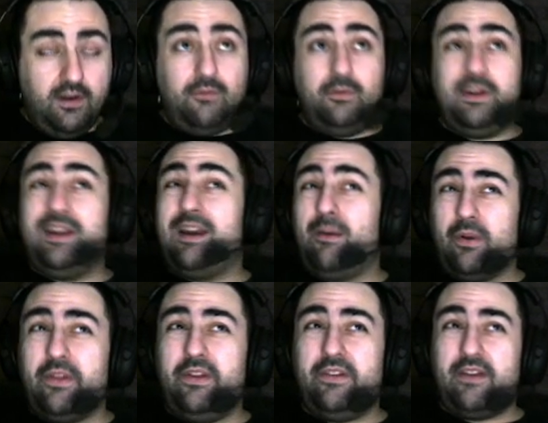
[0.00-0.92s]
We can get
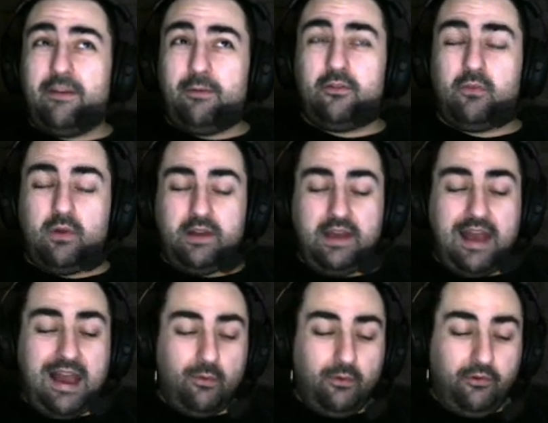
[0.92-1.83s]
one of these every 20
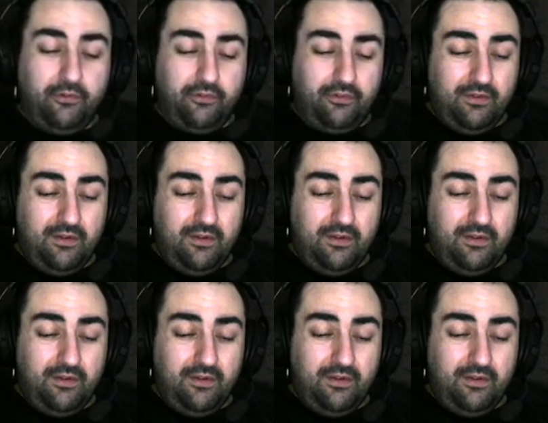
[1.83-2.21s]
hours.